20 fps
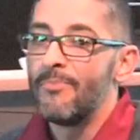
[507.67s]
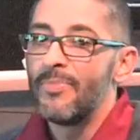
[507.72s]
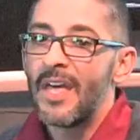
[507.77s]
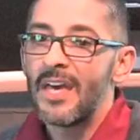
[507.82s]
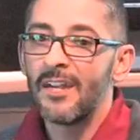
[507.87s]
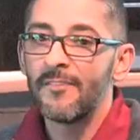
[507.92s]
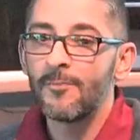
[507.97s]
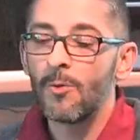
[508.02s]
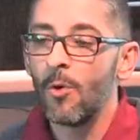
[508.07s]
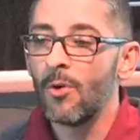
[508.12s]

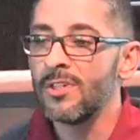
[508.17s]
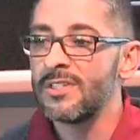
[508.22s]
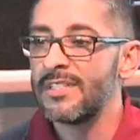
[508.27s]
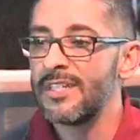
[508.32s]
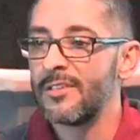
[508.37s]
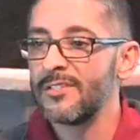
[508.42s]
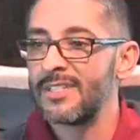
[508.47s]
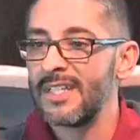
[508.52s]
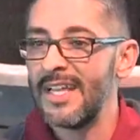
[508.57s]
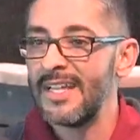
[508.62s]
And of course,
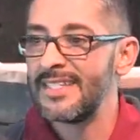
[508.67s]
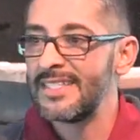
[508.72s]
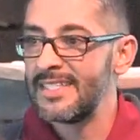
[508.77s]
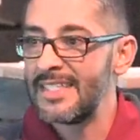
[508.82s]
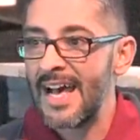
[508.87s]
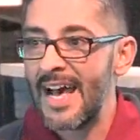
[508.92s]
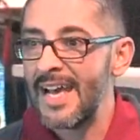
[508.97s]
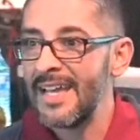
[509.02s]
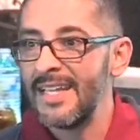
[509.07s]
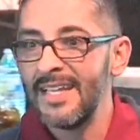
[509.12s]
there's
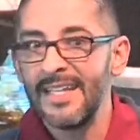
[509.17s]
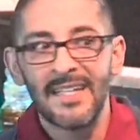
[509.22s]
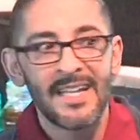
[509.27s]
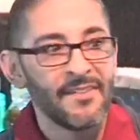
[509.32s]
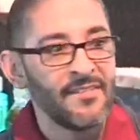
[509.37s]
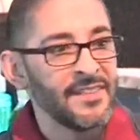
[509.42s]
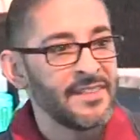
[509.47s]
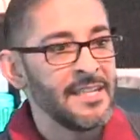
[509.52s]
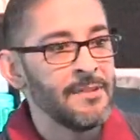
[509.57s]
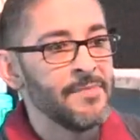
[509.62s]
anxiety and
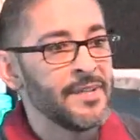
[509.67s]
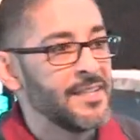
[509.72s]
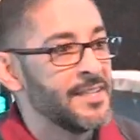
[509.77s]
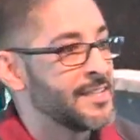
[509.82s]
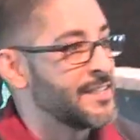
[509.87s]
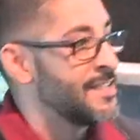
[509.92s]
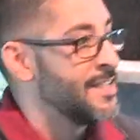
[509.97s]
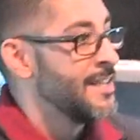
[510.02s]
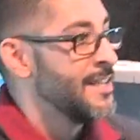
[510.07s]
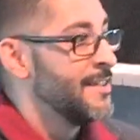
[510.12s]
everything
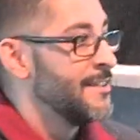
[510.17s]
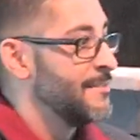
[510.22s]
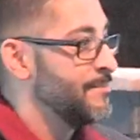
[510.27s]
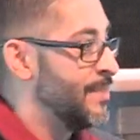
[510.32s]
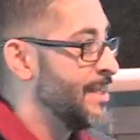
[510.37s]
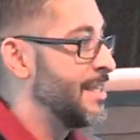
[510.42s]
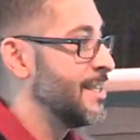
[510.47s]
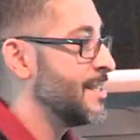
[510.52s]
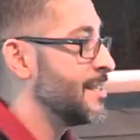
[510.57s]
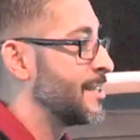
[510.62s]
because,
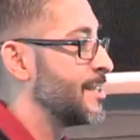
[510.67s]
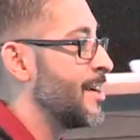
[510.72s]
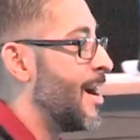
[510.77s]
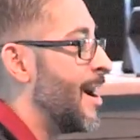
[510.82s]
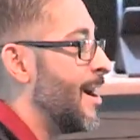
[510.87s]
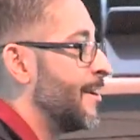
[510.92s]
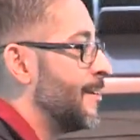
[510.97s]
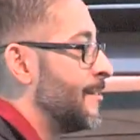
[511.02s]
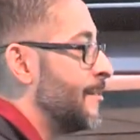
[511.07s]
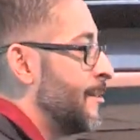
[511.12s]
because
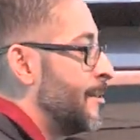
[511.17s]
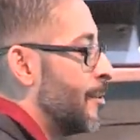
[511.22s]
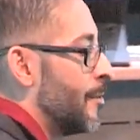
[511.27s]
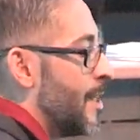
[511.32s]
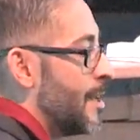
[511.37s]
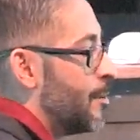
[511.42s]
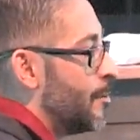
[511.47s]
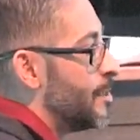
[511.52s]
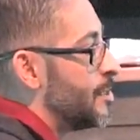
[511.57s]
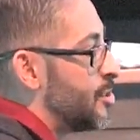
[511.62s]
God, you know,
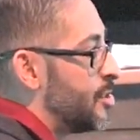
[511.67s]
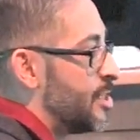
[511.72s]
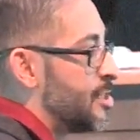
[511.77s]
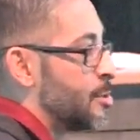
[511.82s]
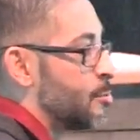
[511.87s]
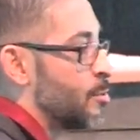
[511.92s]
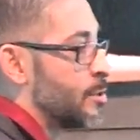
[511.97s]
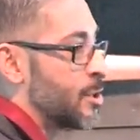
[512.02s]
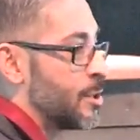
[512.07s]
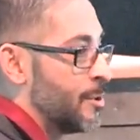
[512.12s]
they knew that
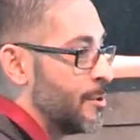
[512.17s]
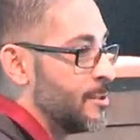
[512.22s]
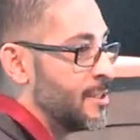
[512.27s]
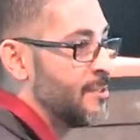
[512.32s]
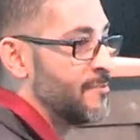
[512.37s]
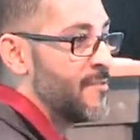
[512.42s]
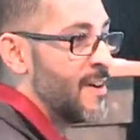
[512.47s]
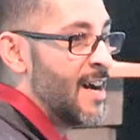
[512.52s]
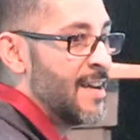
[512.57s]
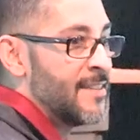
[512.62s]
Jesus was
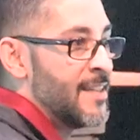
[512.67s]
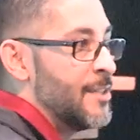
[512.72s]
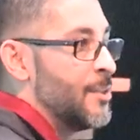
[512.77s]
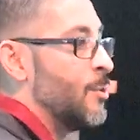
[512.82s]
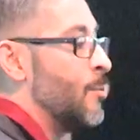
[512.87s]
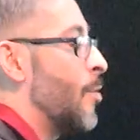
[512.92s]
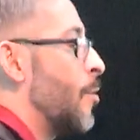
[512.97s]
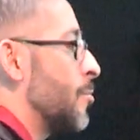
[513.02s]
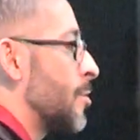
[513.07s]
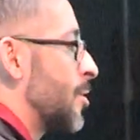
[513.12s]
crucified. They
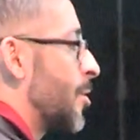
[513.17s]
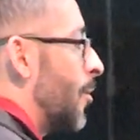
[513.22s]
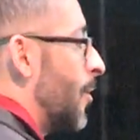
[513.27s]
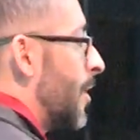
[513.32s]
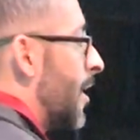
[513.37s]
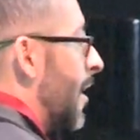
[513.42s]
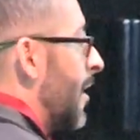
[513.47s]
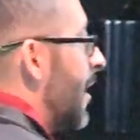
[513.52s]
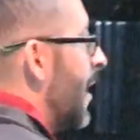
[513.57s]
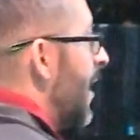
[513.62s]
knew what was
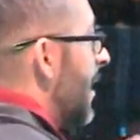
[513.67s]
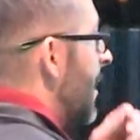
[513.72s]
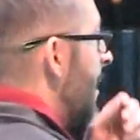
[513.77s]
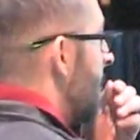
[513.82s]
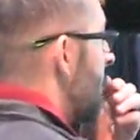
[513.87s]
going on.